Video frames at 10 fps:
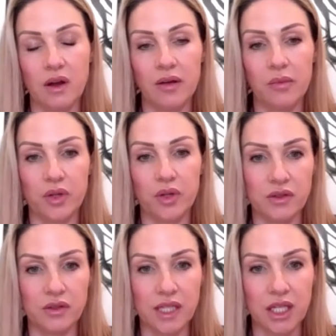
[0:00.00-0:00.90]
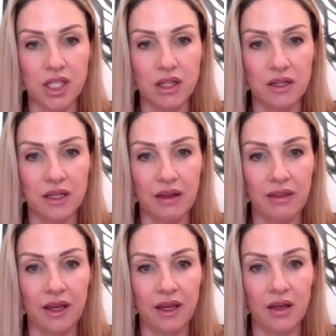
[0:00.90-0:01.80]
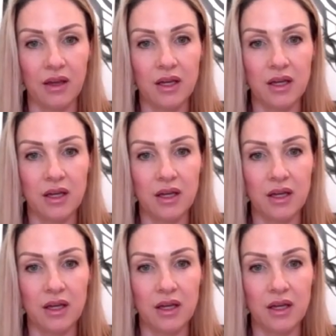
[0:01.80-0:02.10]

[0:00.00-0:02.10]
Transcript: on personalization. And I think